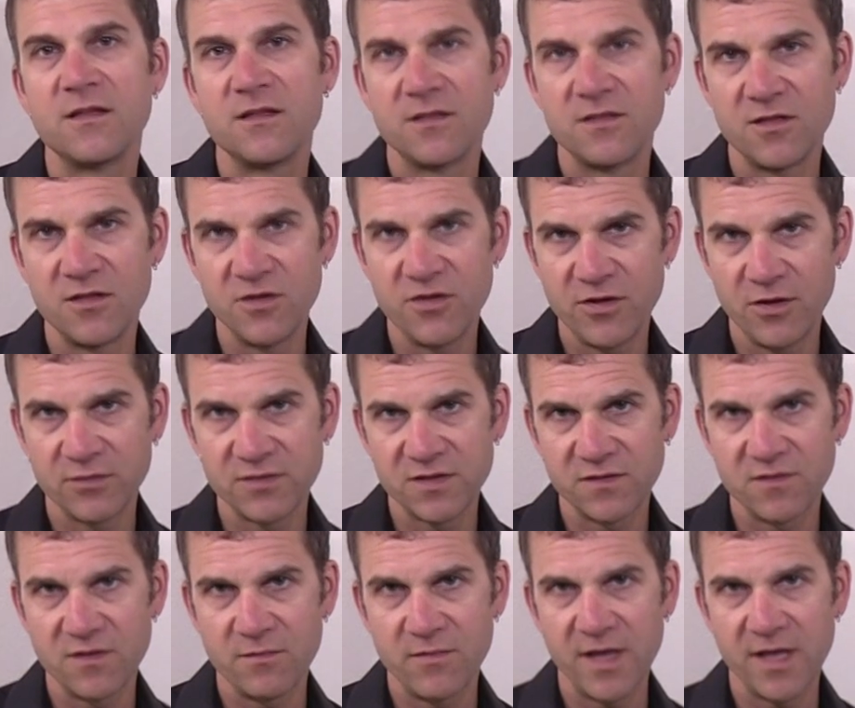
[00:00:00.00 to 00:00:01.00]
the notes of
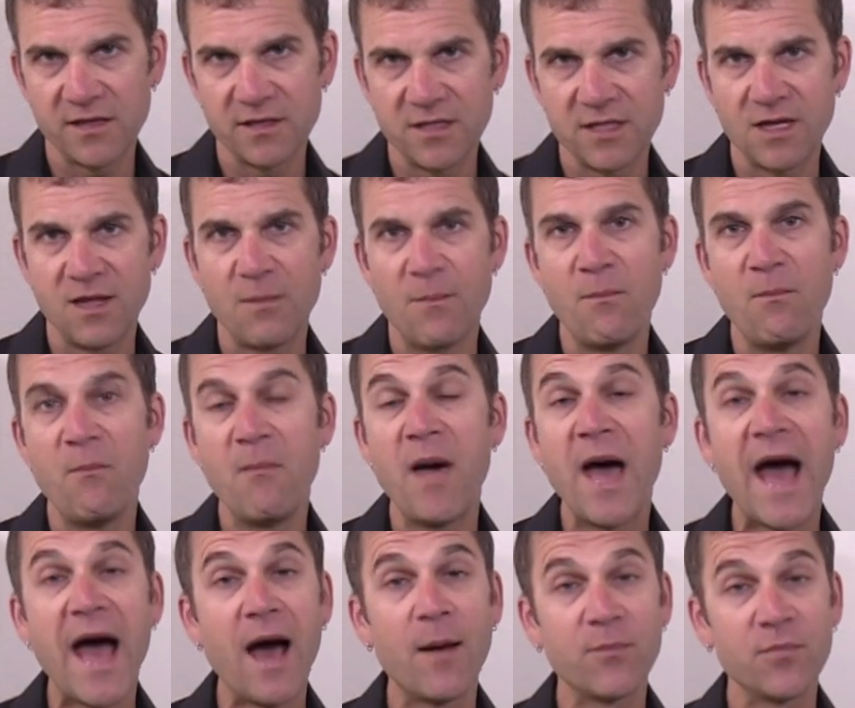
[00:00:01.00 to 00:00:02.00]
the melody
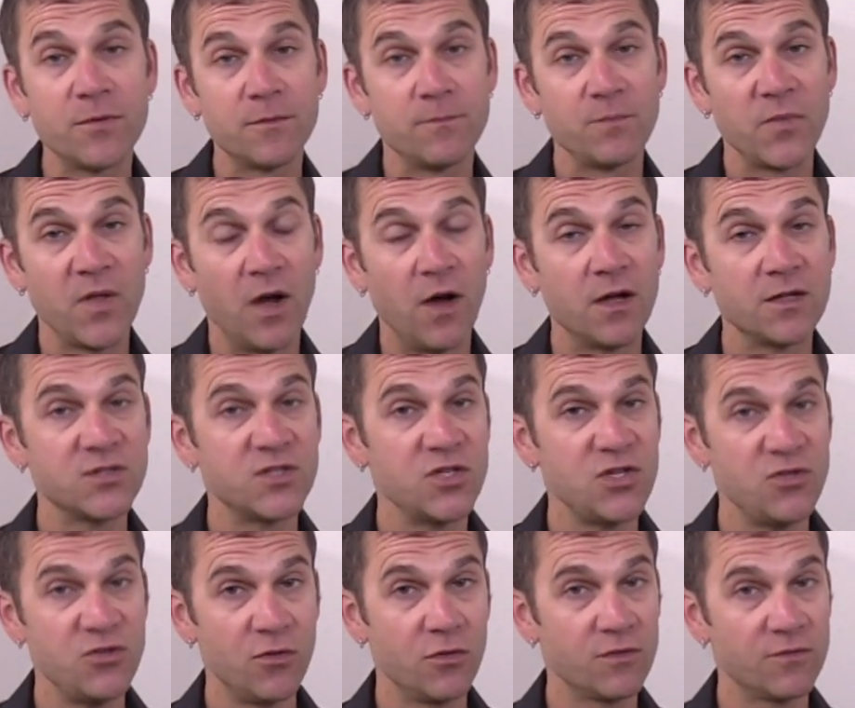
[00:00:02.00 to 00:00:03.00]
map onto
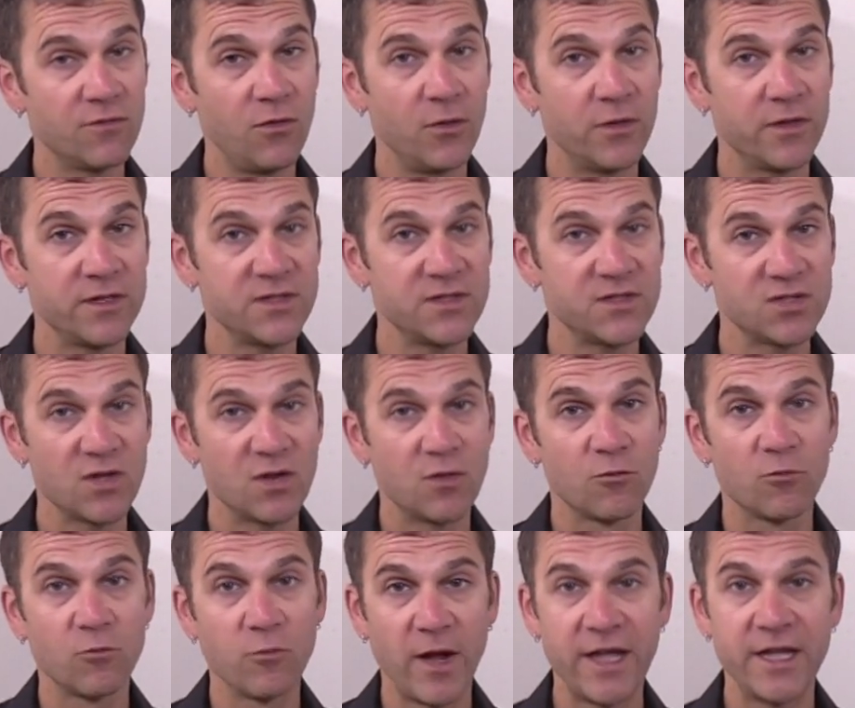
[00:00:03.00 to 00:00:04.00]
your voice
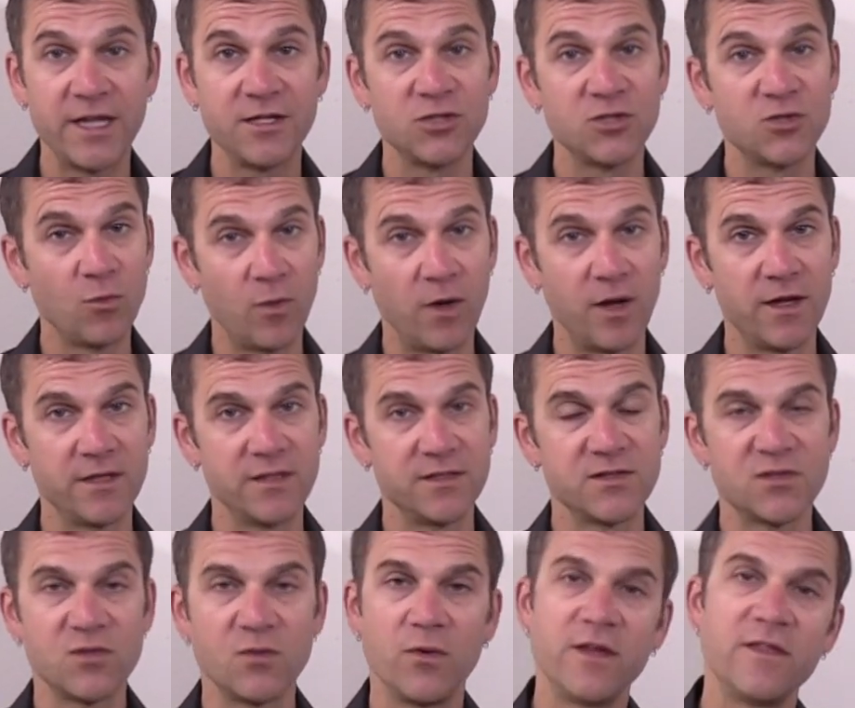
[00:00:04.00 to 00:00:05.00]
range-wise,
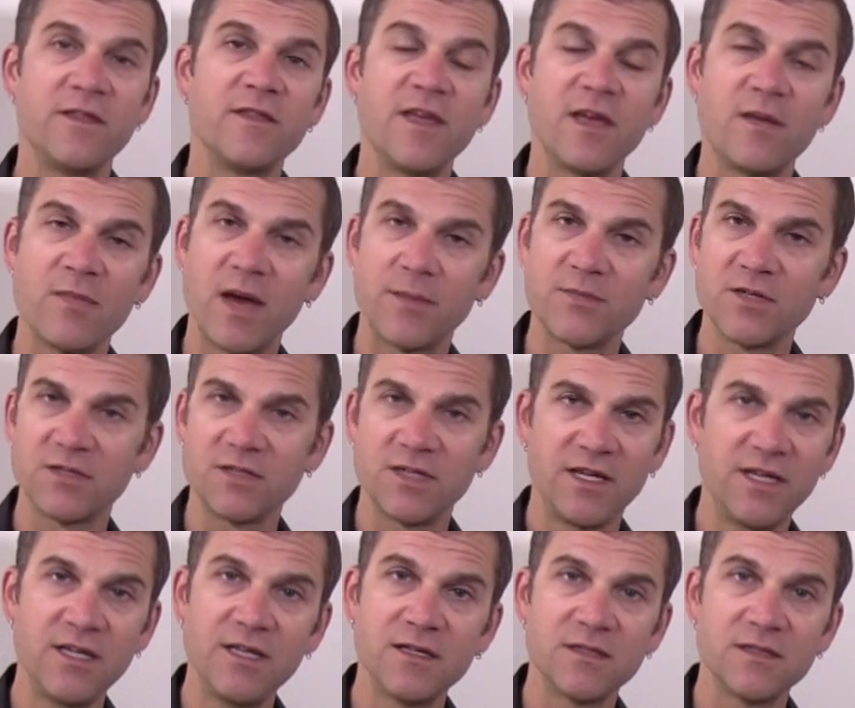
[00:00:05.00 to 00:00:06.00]
the way that they mapped onto
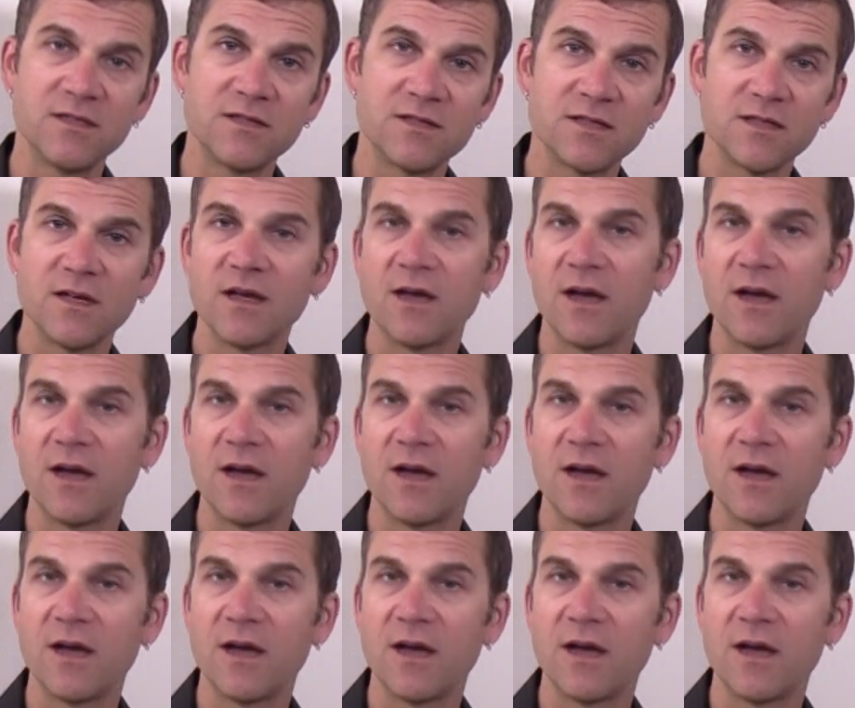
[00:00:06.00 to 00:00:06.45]
his,